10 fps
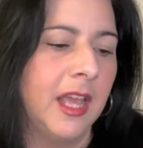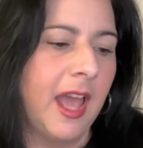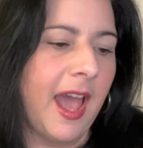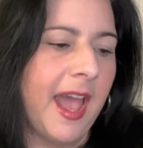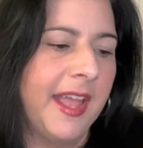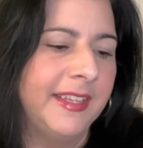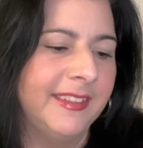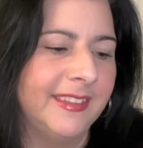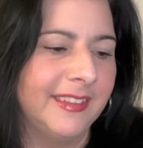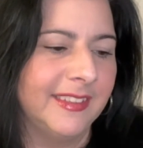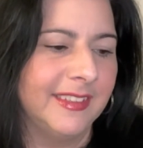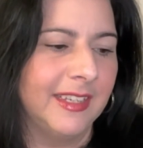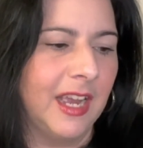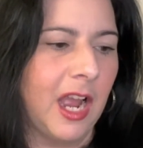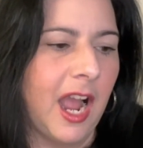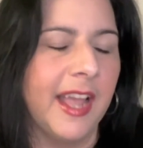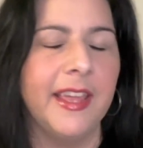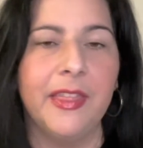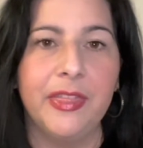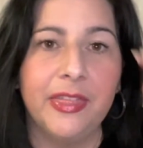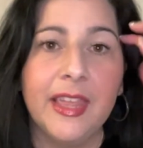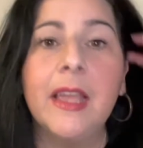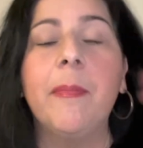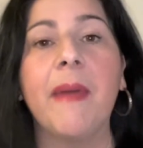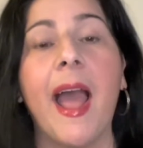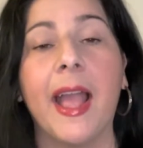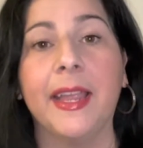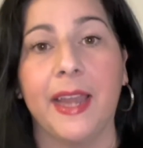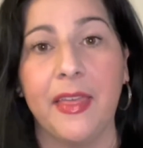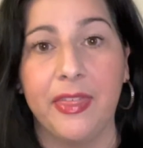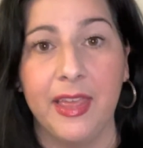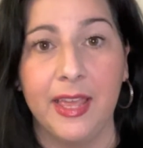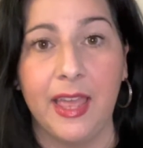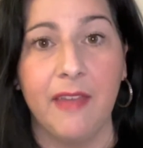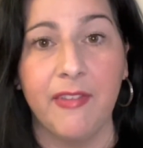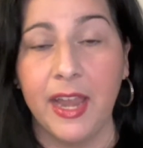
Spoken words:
And I think back and I think if